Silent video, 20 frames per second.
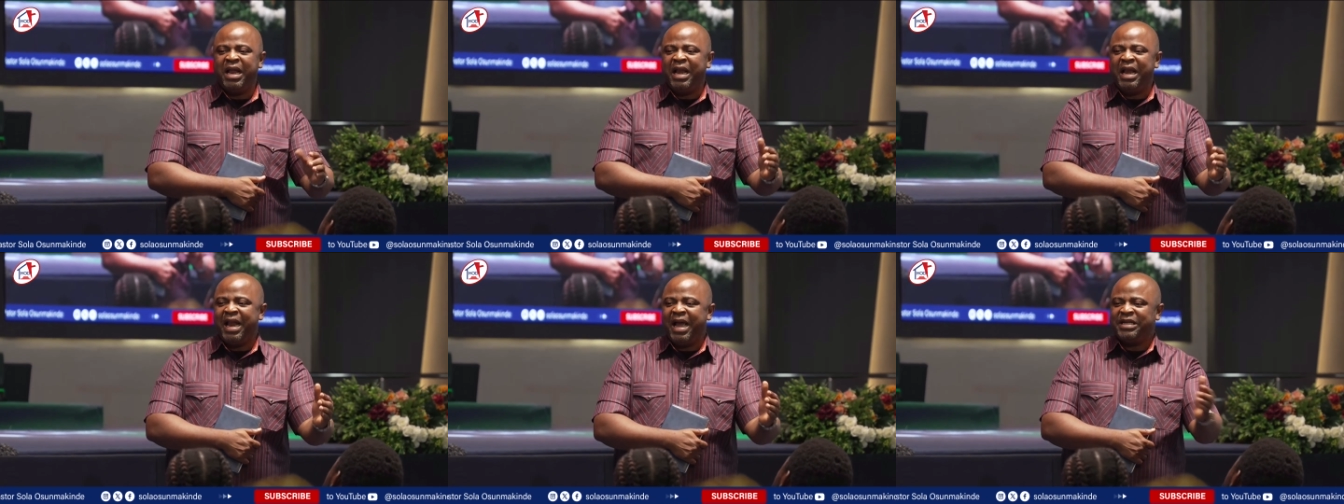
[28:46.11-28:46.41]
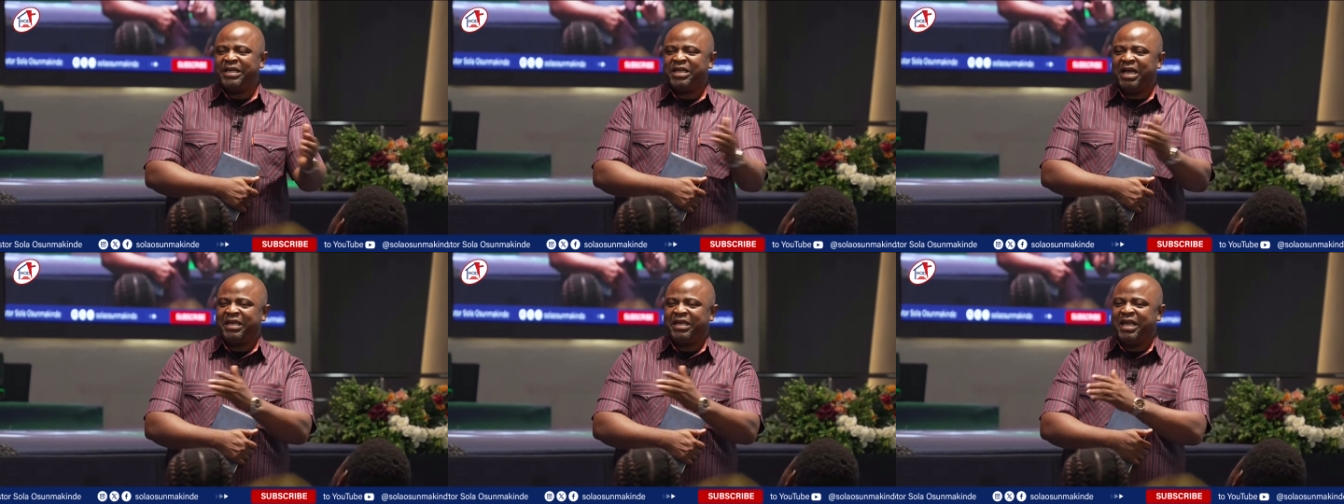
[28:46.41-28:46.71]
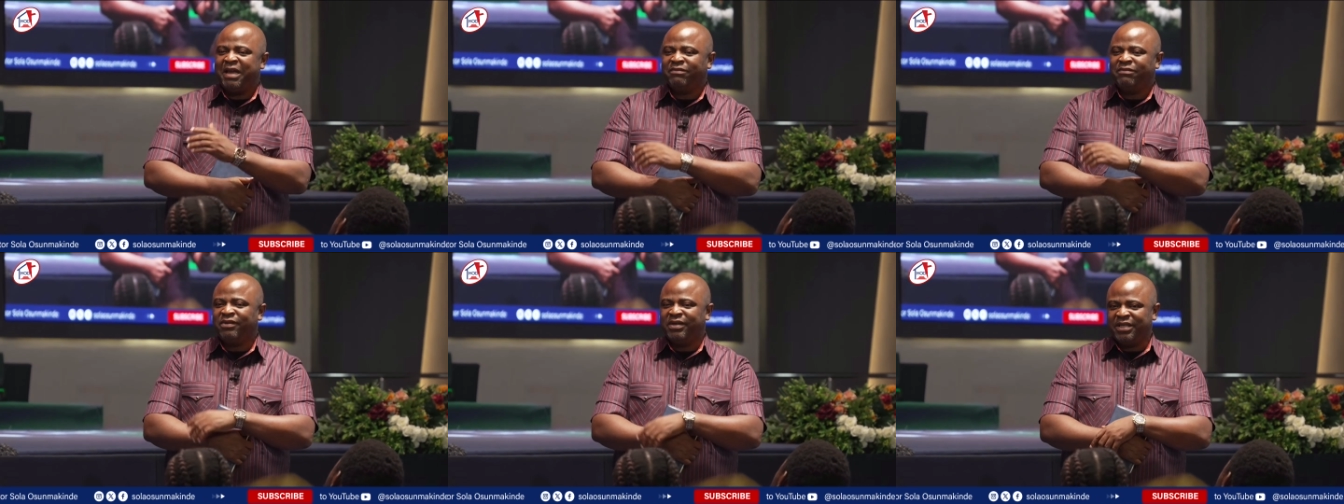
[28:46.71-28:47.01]
Elijah
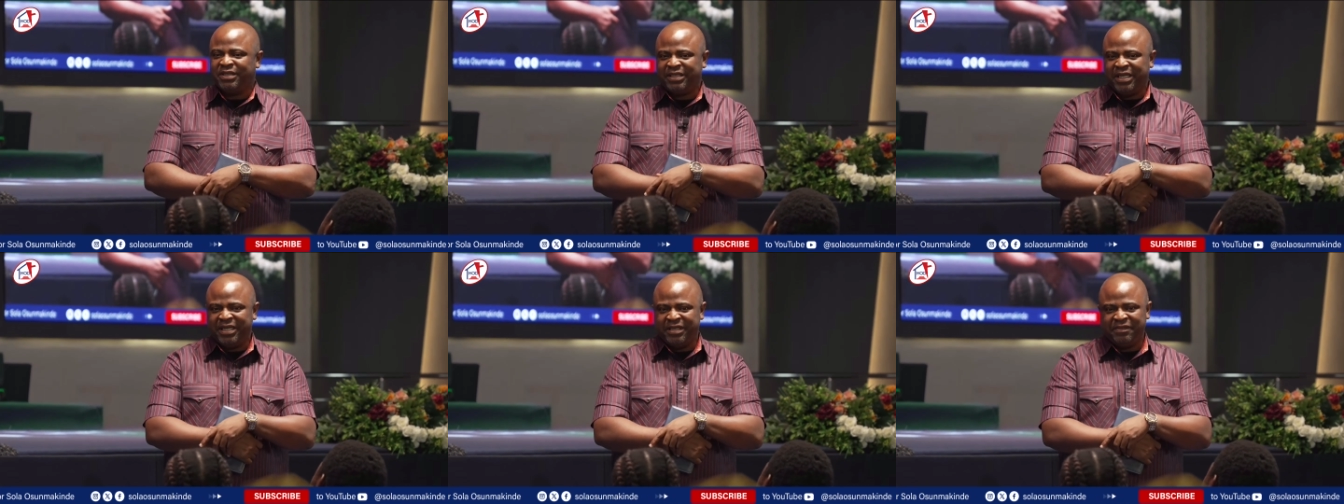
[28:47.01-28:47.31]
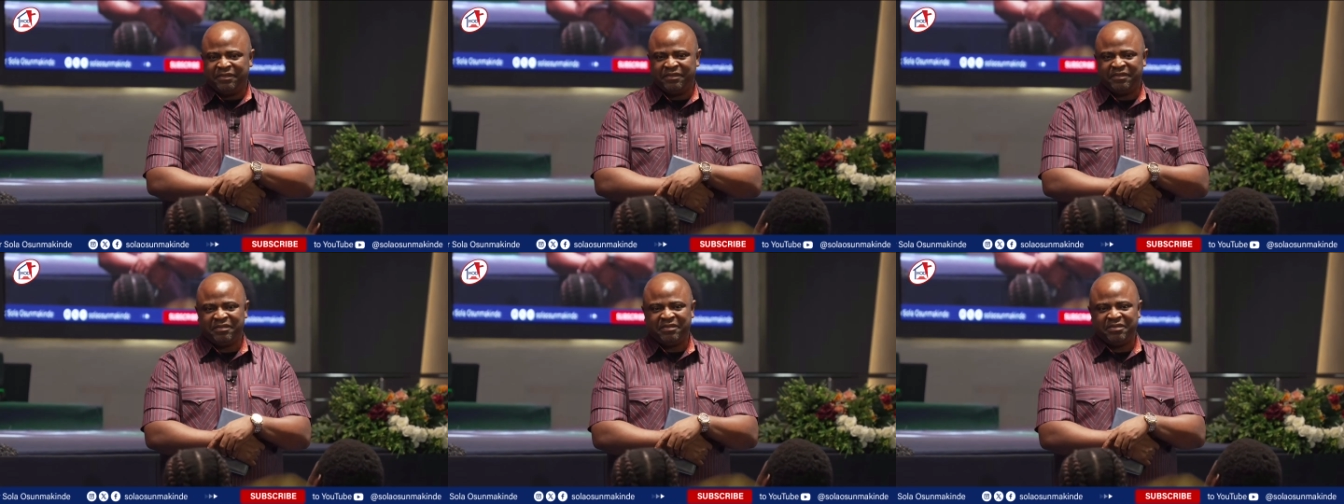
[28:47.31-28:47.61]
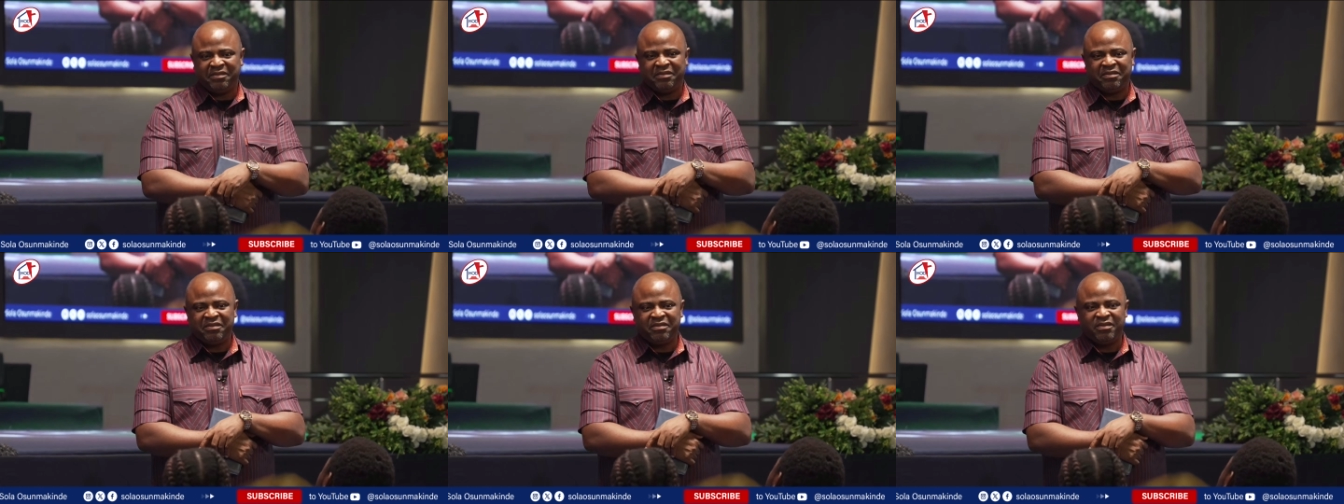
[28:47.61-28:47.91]
came to the scene.
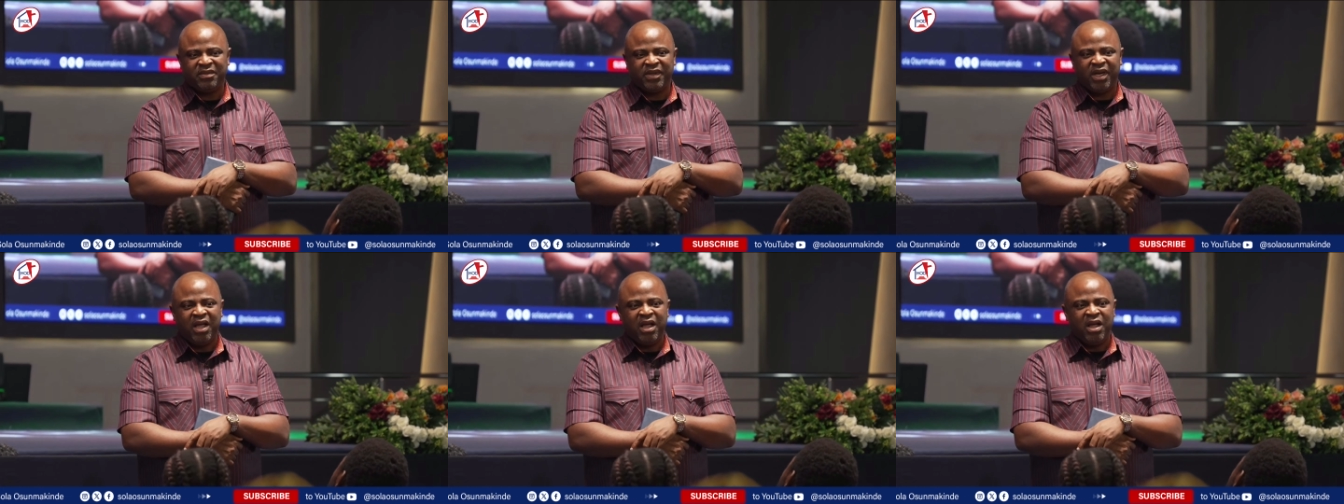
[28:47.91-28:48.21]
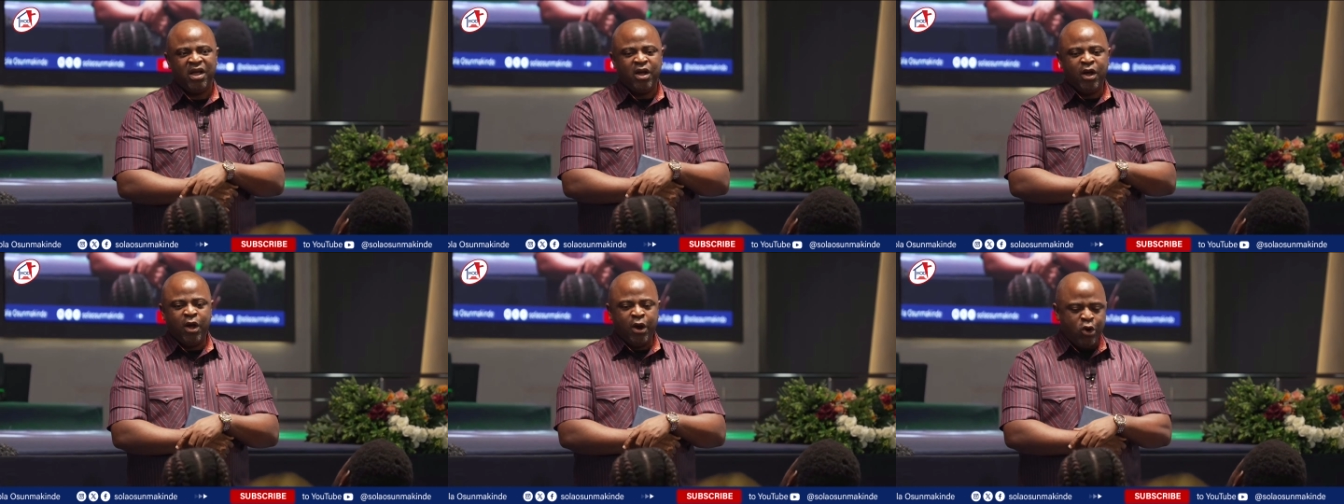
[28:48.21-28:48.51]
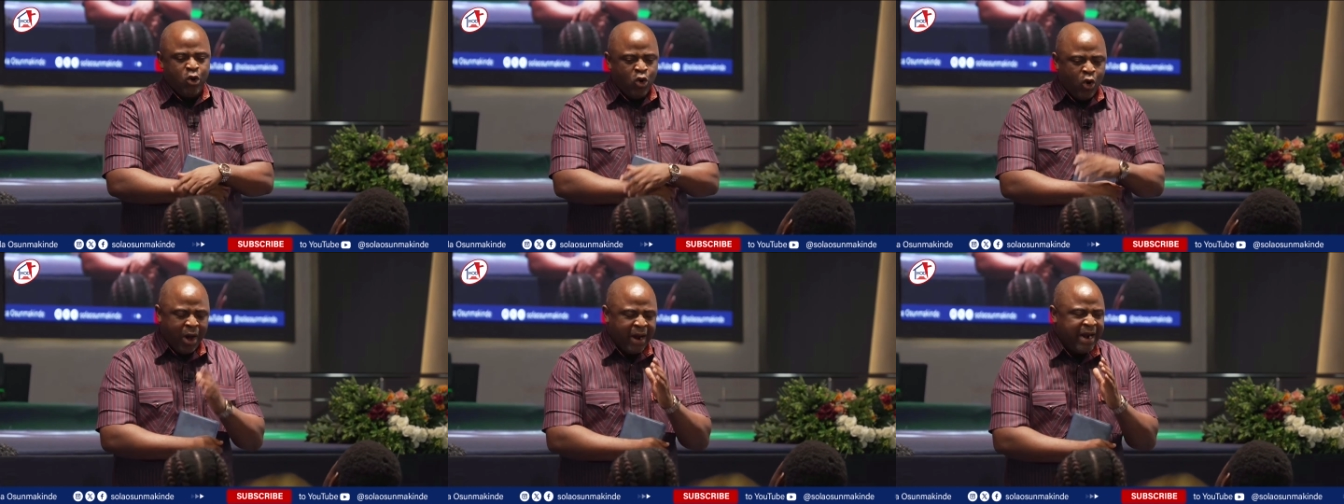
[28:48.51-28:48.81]

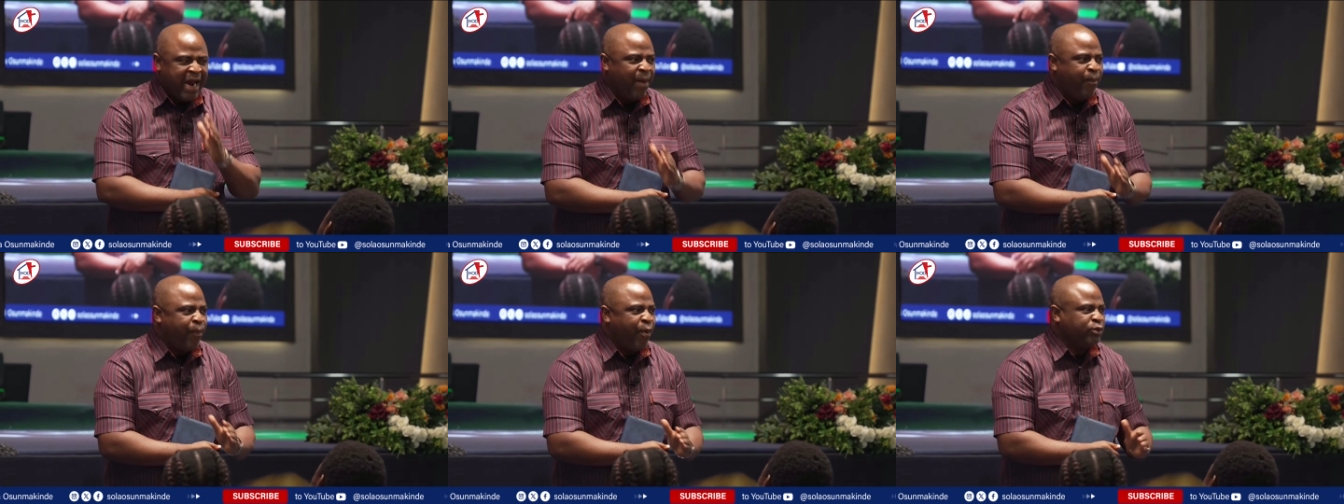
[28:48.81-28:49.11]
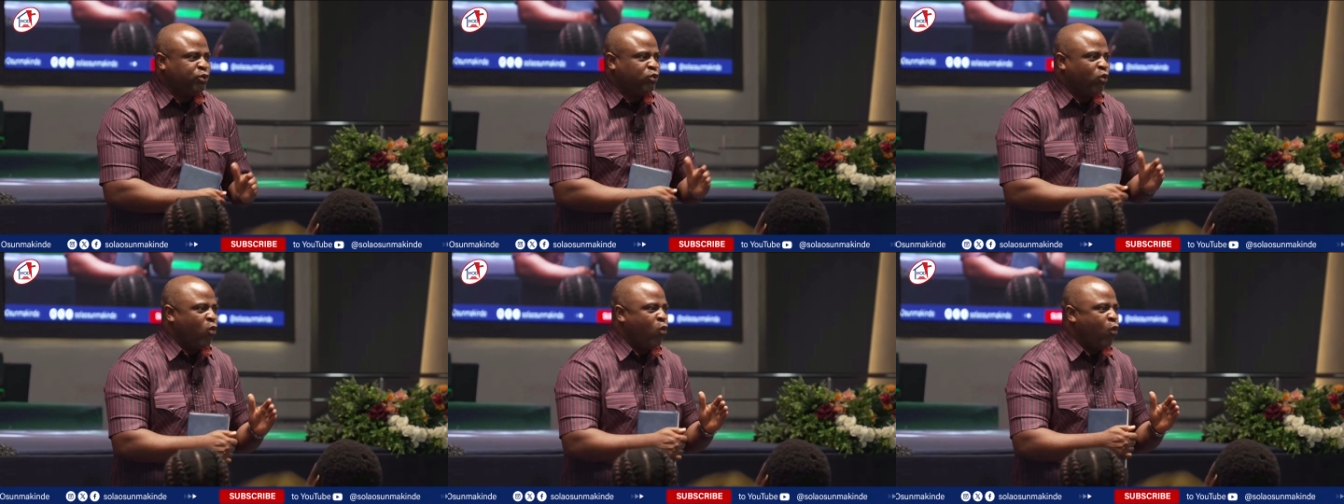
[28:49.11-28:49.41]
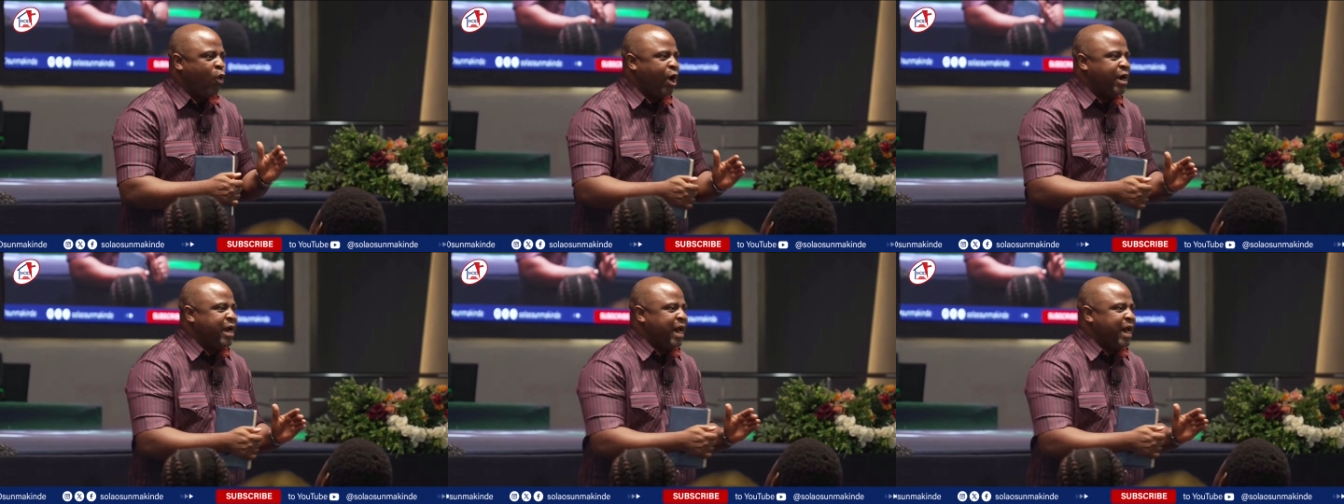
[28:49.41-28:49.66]
No other person